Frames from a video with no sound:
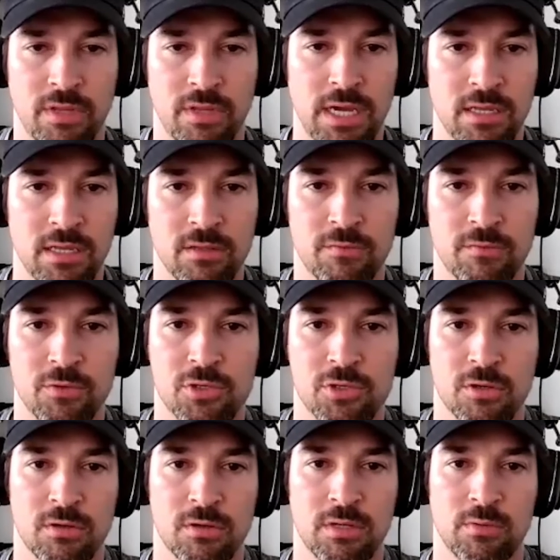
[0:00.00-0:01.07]
the eye on the
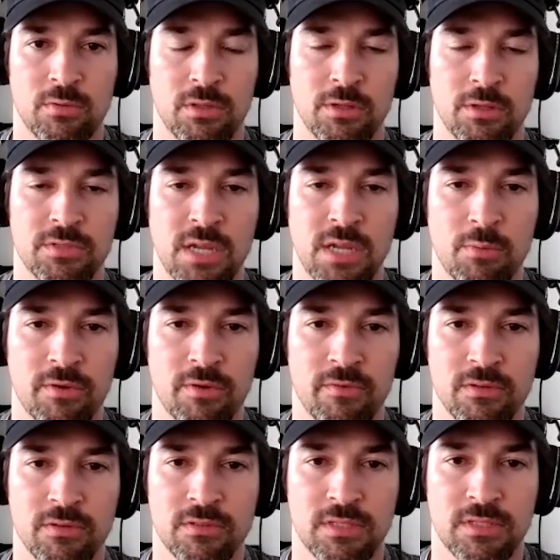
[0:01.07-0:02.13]
future and with a low time
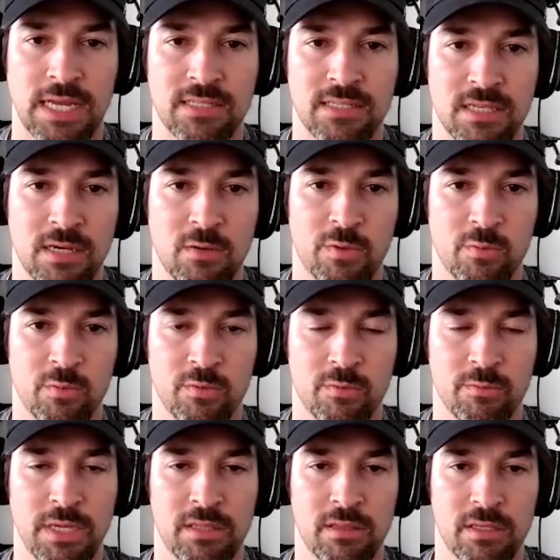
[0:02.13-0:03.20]
preference. That's how we will
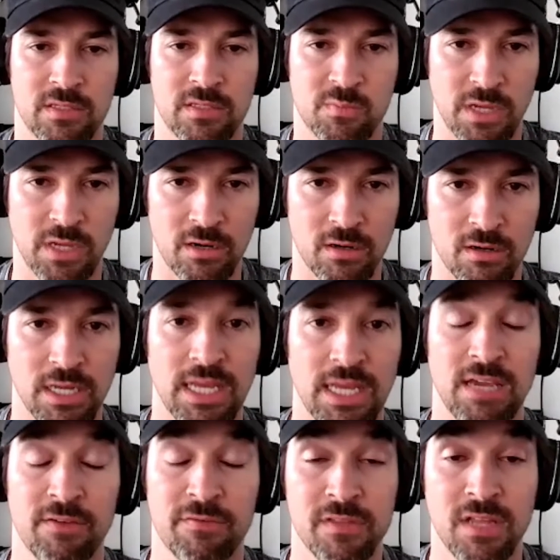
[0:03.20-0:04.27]
make things better.
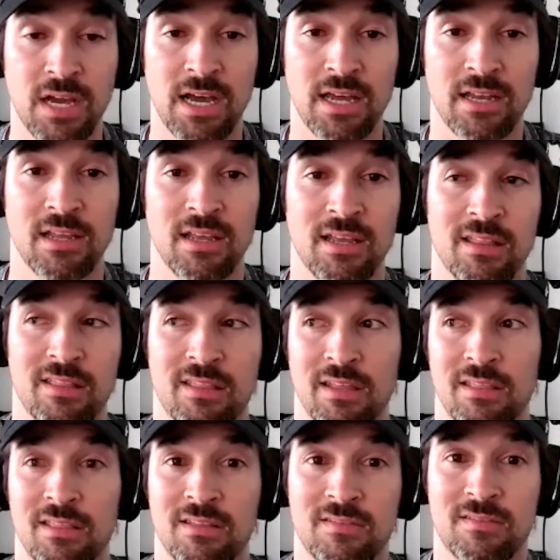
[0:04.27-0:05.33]
If not,
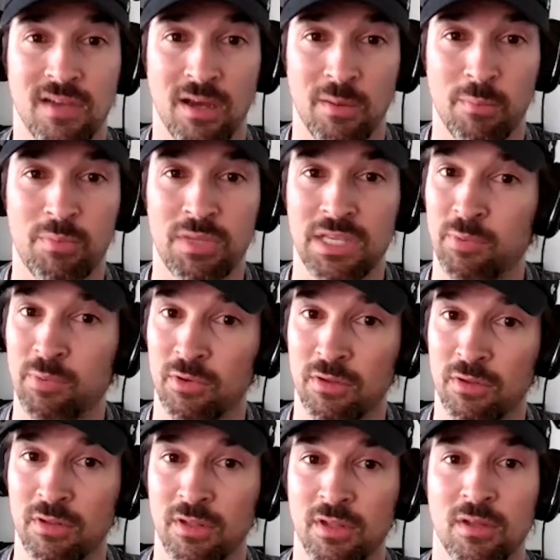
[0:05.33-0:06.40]
then the dumb
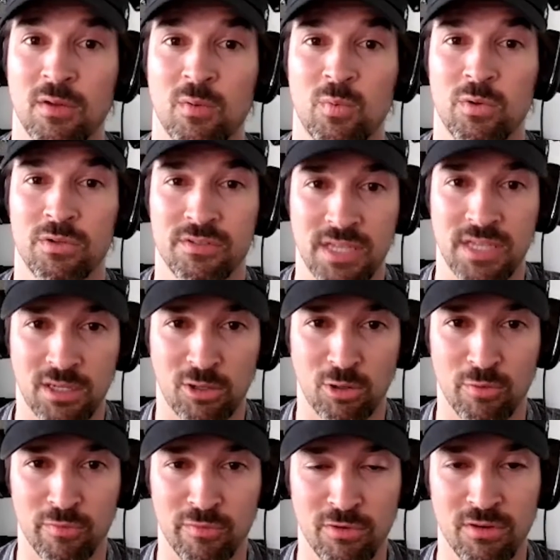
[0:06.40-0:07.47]
people will take
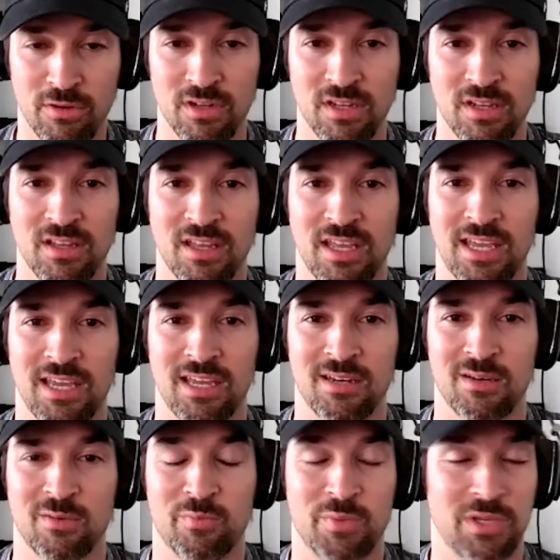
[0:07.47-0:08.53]
over.
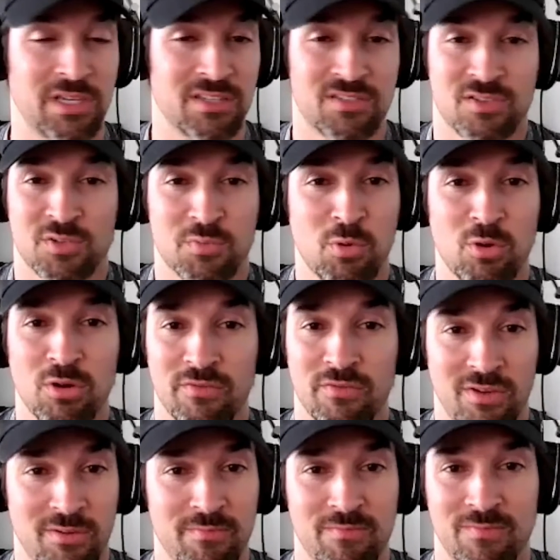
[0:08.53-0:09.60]
And because there's more of
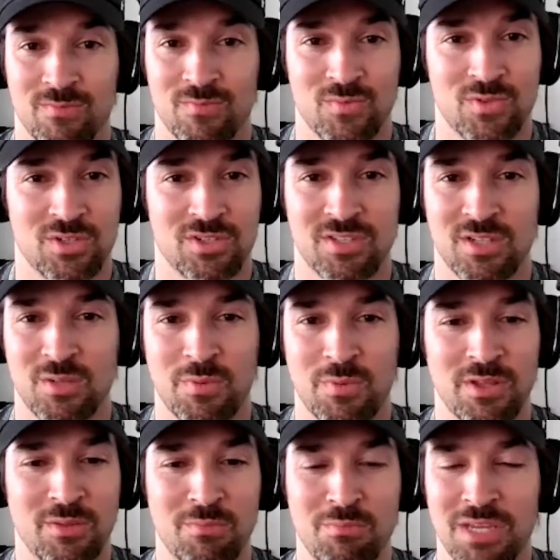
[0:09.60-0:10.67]
them, just on
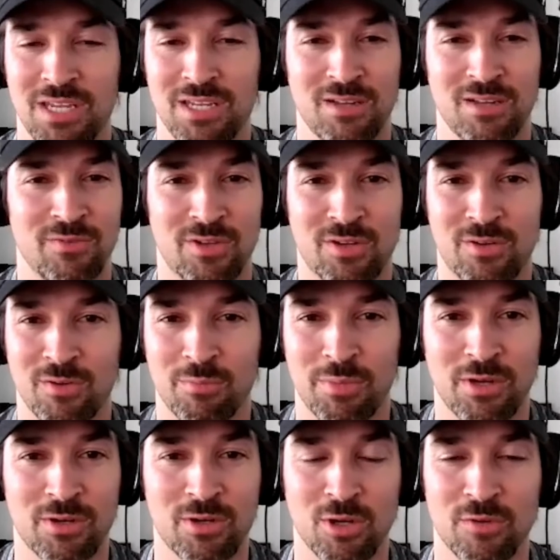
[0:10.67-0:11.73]
the meat of the
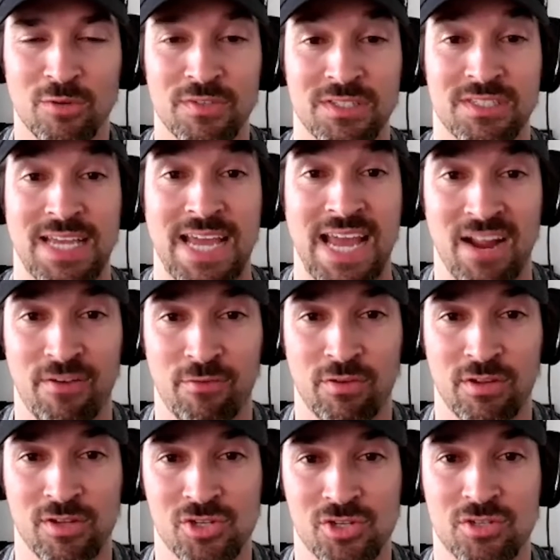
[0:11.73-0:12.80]
bell curve is
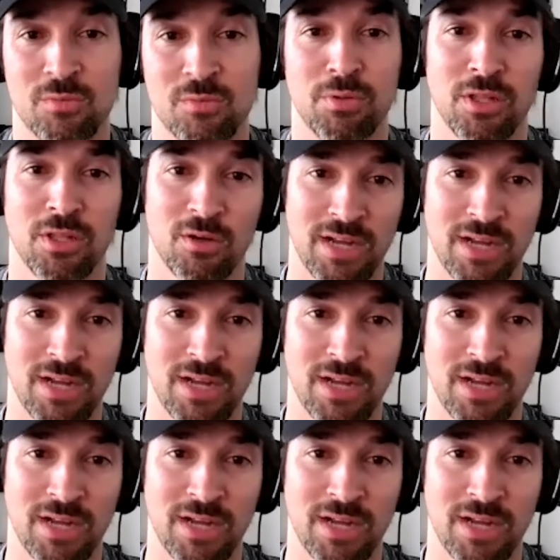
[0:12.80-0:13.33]
average to below